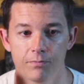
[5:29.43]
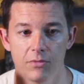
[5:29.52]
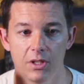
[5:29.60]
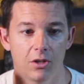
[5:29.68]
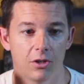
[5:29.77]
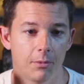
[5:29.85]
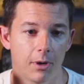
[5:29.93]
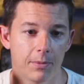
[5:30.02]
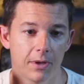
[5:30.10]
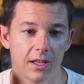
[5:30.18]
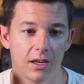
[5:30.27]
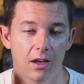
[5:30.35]
You might be
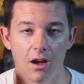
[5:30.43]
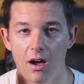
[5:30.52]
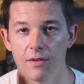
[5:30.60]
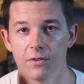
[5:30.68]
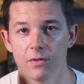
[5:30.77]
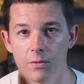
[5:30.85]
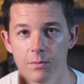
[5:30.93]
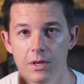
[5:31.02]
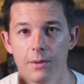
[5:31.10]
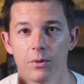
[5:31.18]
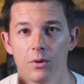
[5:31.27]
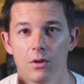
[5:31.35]
getting coffee for
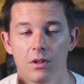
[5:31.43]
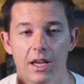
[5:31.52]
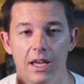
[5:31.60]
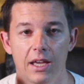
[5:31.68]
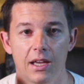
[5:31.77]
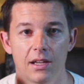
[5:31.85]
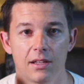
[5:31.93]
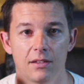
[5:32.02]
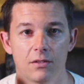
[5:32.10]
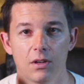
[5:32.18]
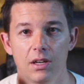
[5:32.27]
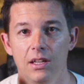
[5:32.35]
people and
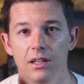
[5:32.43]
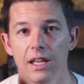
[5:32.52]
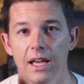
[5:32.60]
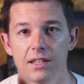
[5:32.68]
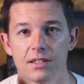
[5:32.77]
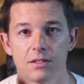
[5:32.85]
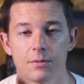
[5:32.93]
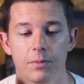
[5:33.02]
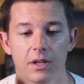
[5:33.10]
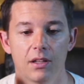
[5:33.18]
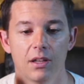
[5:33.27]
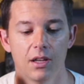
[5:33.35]
greeting guests,
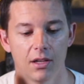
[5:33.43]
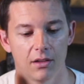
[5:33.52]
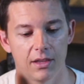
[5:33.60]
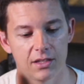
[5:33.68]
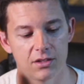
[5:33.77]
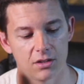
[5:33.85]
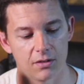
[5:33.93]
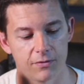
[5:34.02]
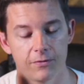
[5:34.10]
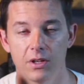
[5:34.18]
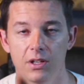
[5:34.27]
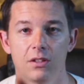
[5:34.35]
but that's your
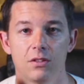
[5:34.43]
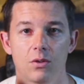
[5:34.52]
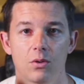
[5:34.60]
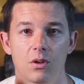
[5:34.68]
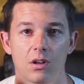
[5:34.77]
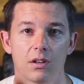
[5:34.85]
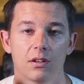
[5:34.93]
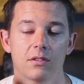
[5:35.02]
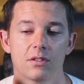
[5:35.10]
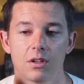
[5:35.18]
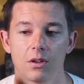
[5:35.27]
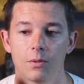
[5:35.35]
foot in the door.
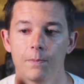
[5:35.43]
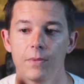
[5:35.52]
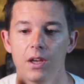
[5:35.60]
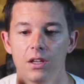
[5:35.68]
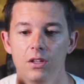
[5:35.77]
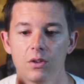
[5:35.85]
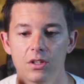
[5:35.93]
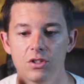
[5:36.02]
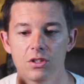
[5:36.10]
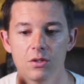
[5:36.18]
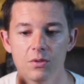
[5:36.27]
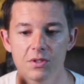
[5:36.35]
So you can
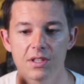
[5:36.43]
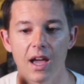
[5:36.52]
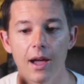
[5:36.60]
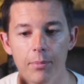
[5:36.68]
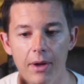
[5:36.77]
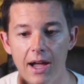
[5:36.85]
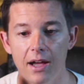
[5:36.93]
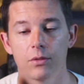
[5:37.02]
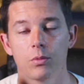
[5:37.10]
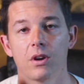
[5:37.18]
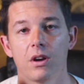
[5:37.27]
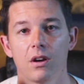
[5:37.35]
choose that path
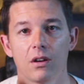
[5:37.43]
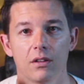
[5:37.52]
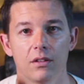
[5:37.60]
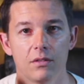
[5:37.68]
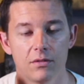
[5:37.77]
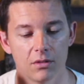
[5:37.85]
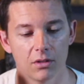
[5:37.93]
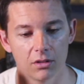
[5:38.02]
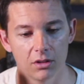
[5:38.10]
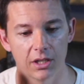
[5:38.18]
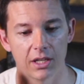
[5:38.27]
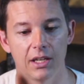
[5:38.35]
where you're
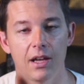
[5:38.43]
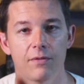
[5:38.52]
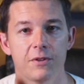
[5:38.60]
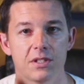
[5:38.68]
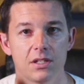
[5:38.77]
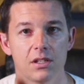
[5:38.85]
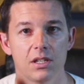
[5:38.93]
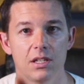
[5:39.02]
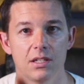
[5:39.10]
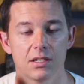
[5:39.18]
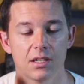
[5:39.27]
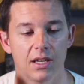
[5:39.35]
looking at
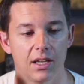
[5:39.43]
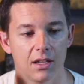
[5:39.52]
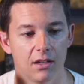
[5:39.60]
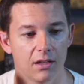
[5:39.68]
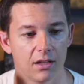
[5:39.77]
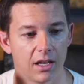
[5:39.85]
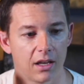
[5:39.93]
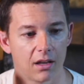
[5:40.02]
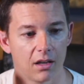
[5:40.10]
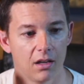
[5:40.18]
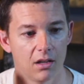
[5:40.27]
facilities and like,